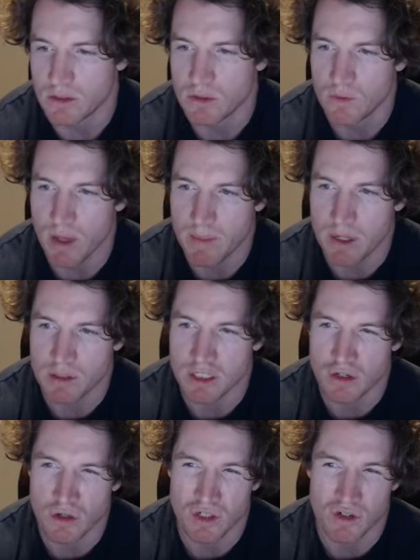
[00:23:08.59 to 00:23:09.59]
do that because he's
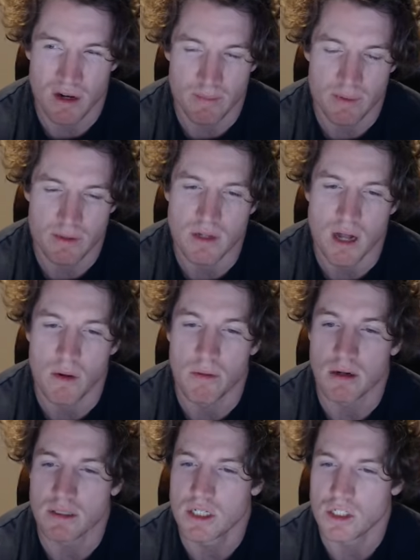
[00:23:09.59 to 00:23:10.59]
not a Trump-style
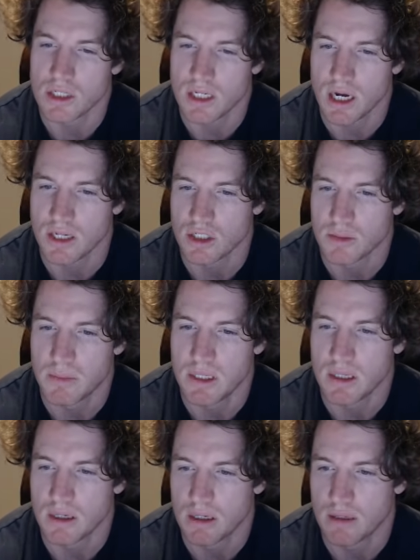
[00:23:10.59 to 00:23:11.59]
politician. He can't just be the